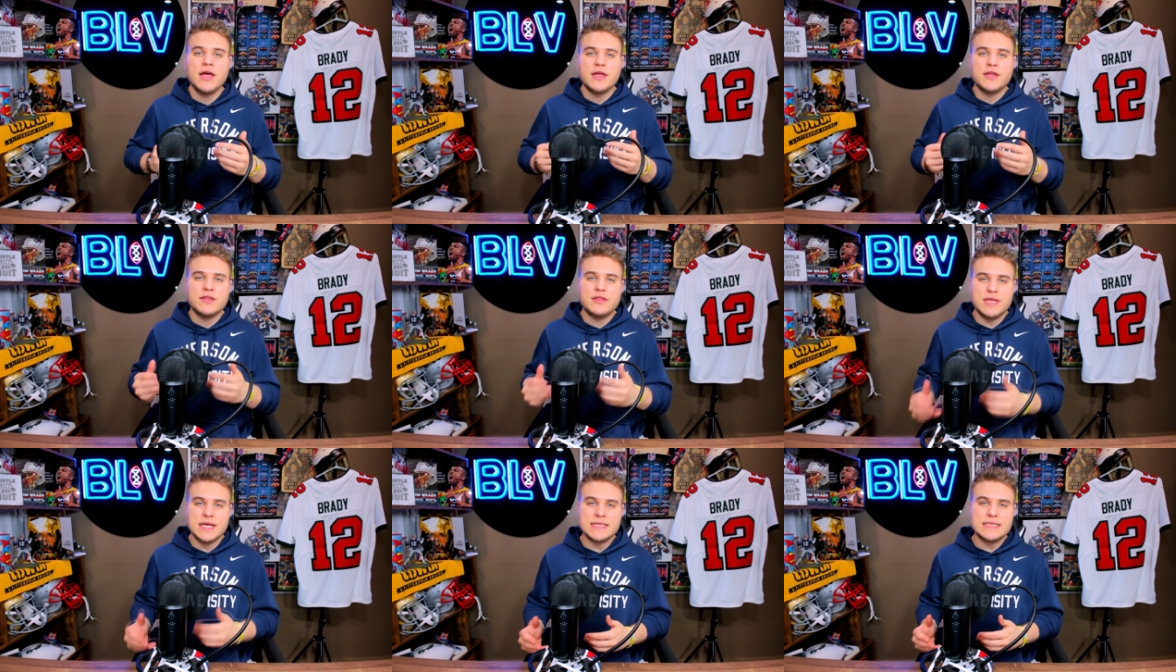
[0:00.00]

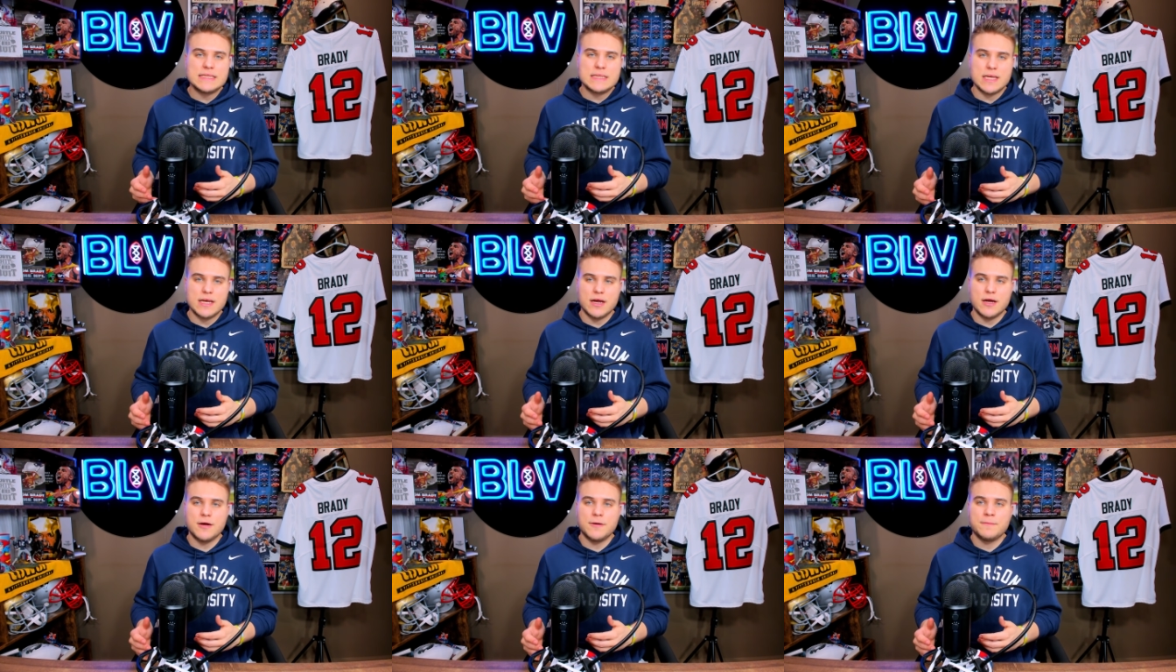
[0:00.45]
This
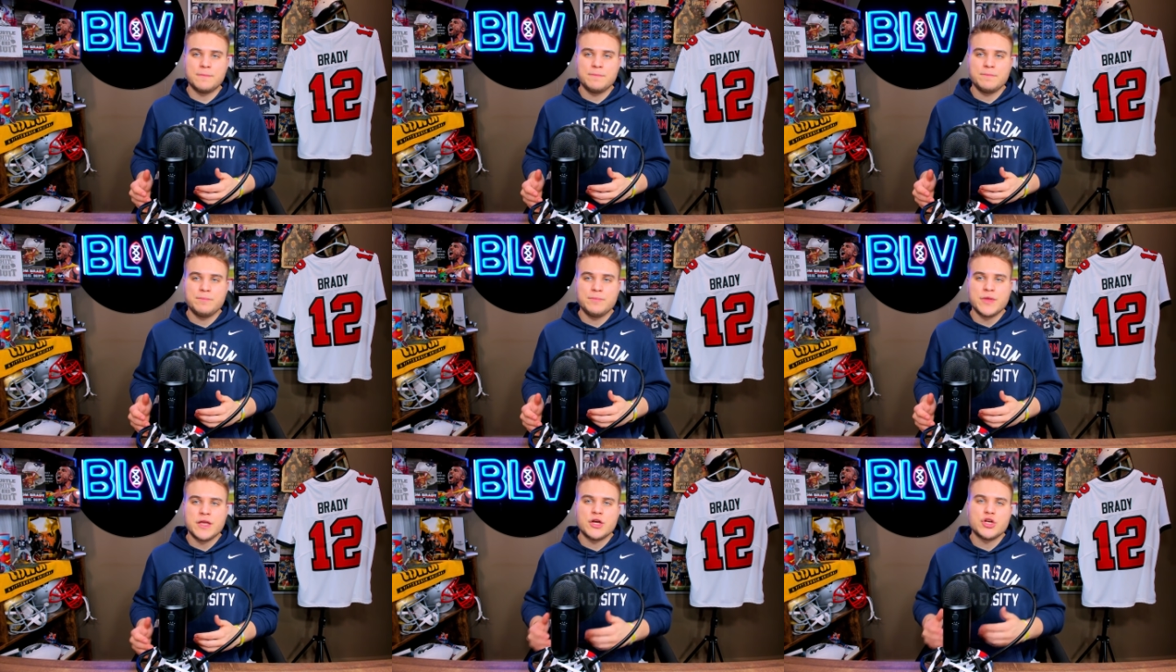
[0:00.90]
year,
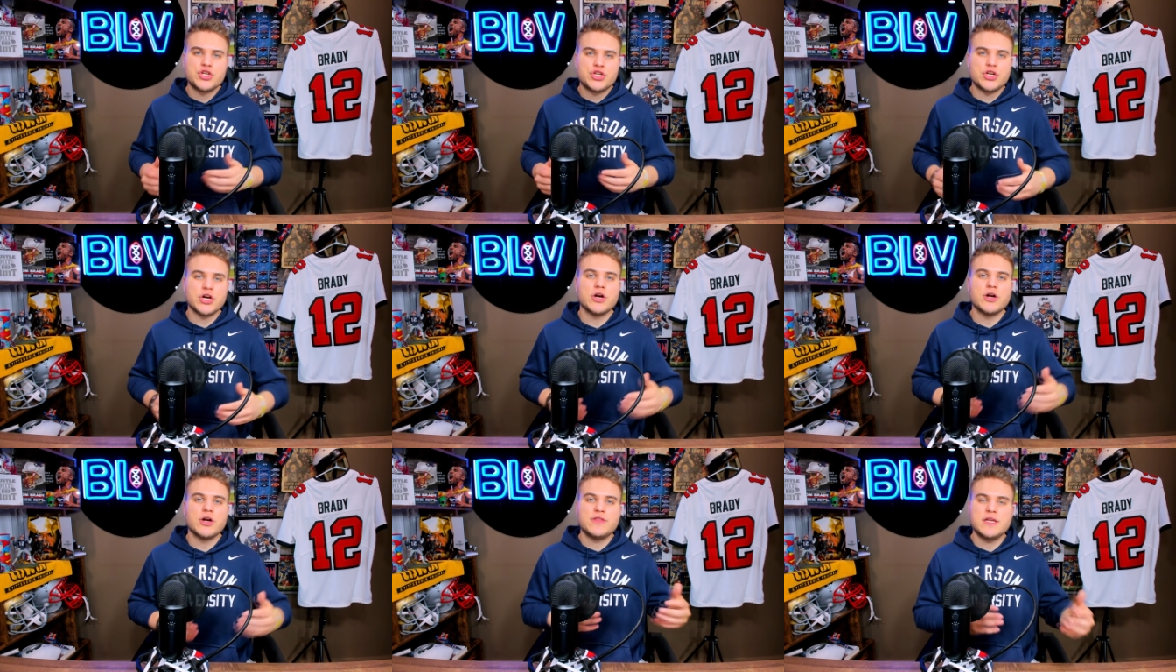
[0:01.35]

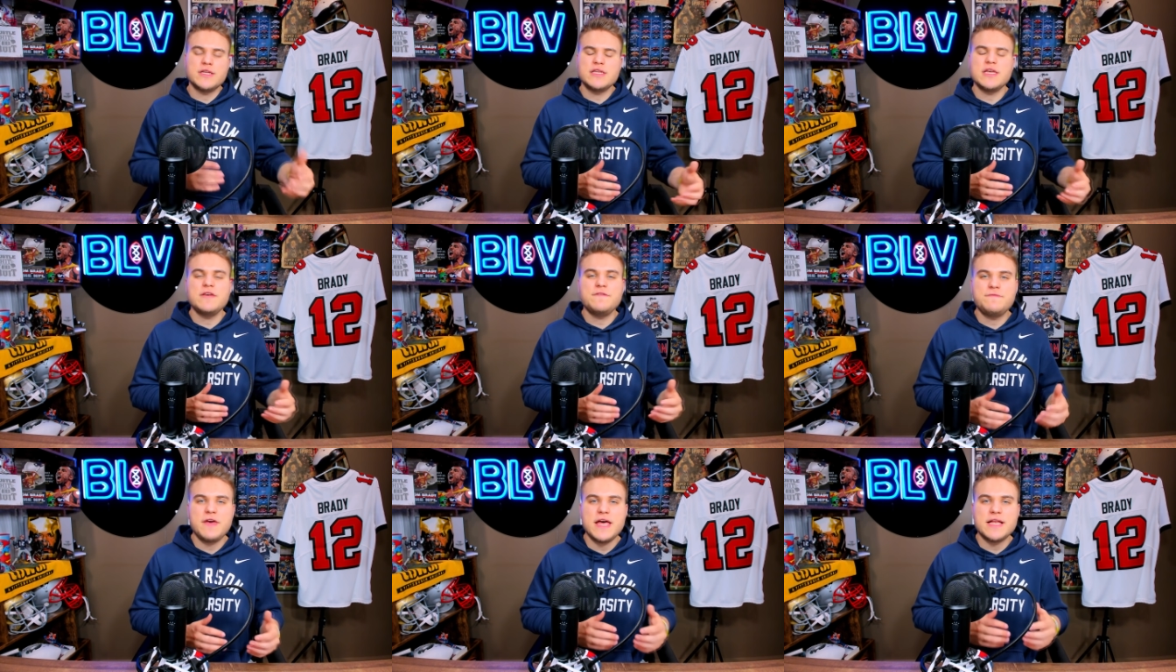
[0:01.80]
sure, the
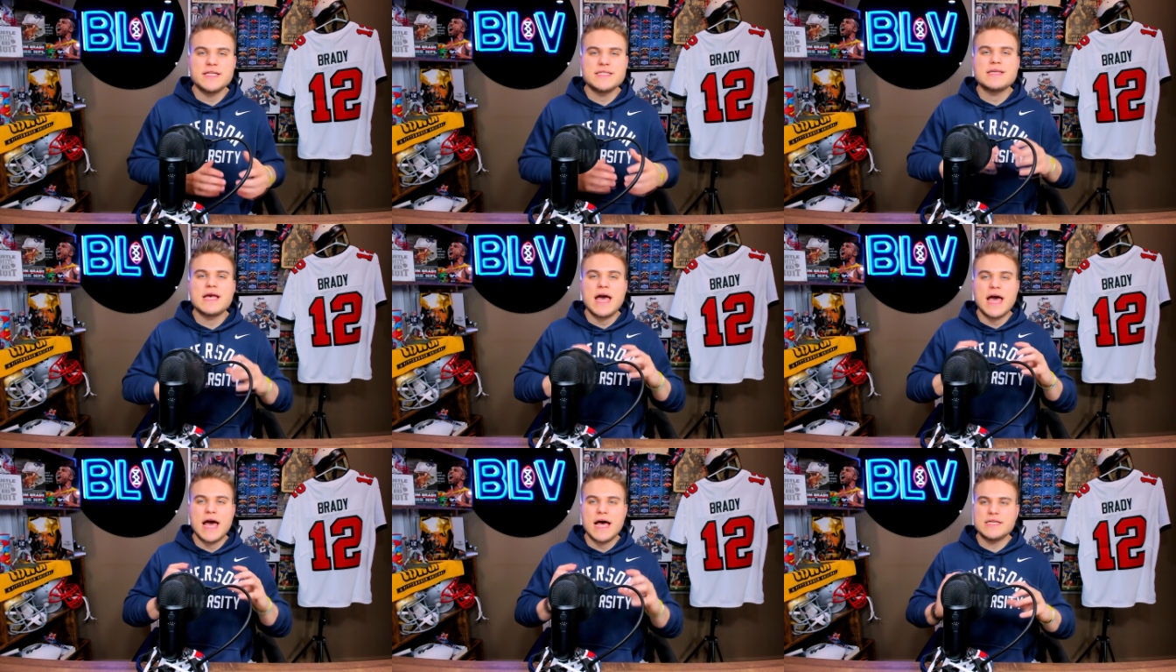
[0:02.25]

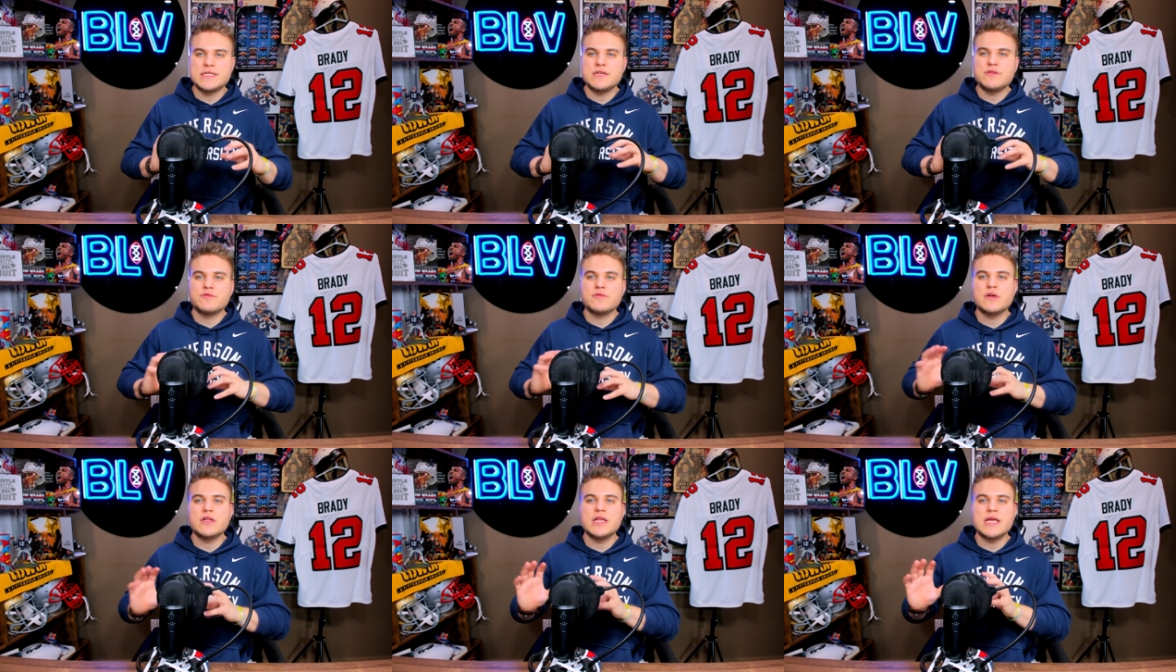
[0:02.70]
defense
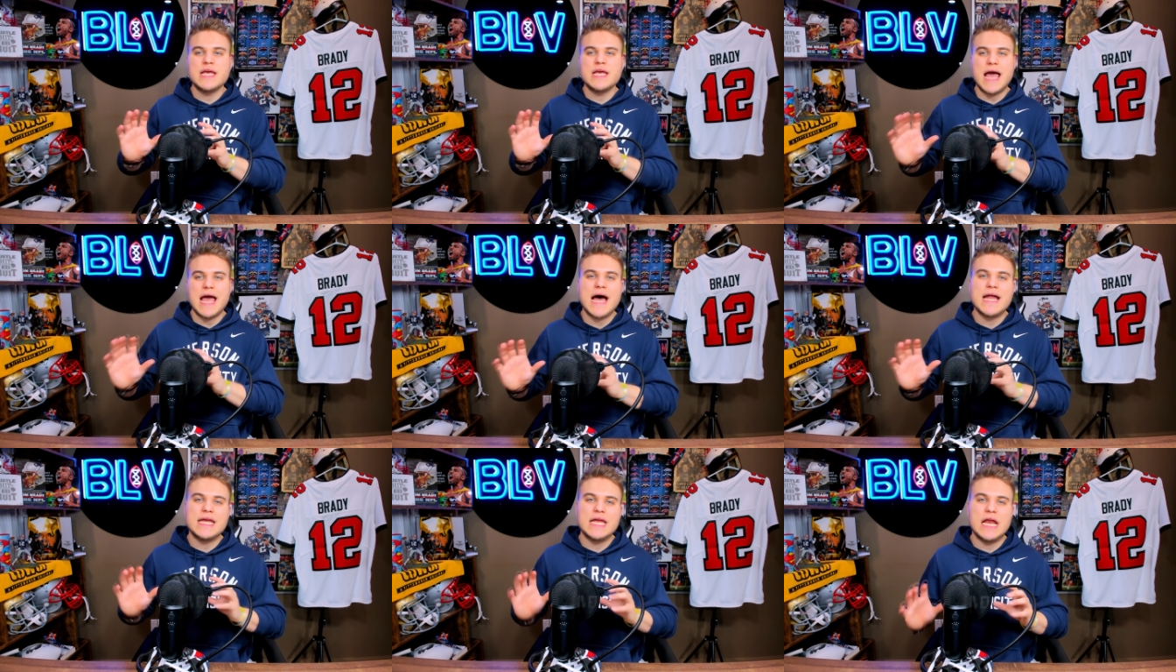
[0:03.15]
hasn't really
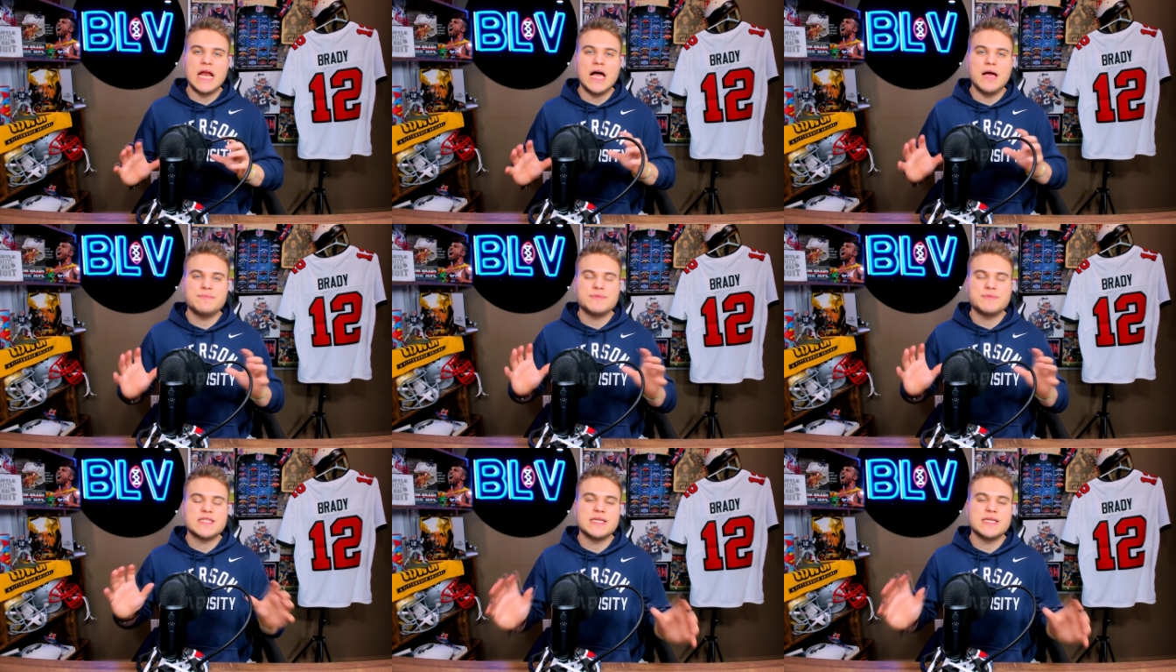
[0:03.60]
added
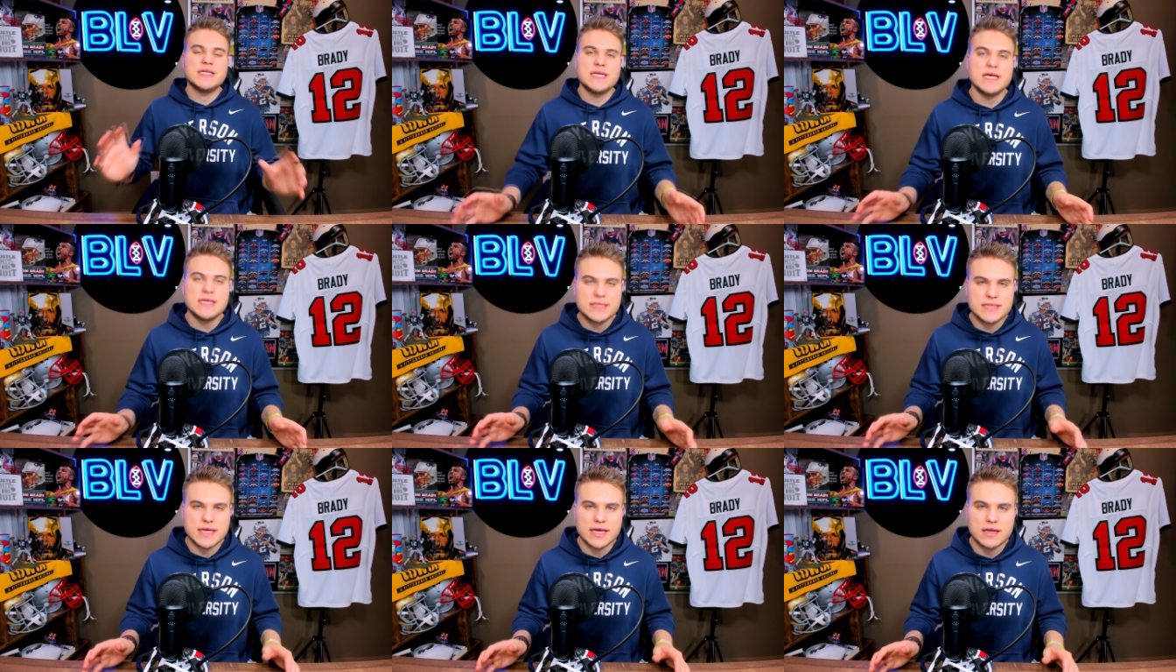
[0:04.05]
up
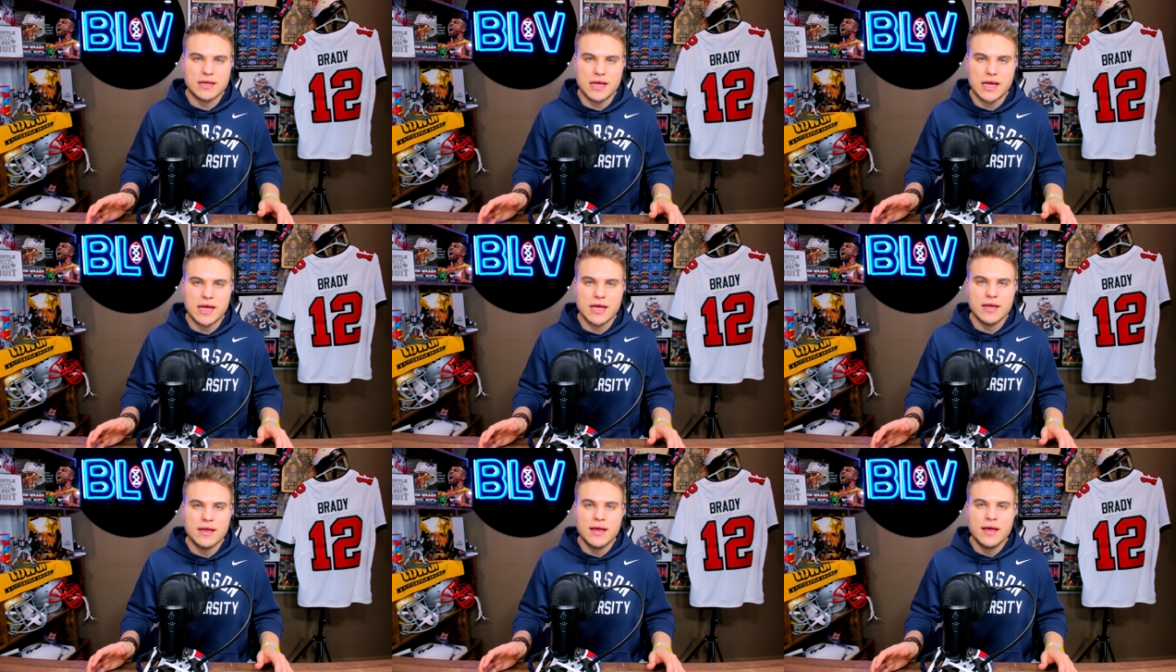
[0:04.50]

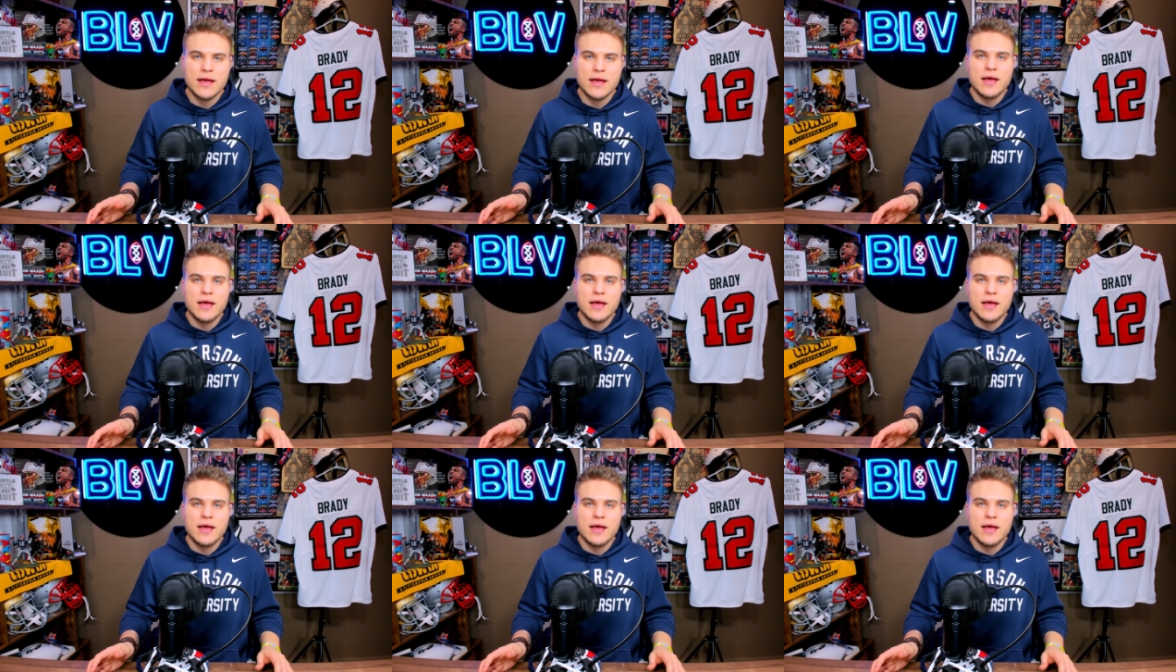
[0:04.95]
statistically,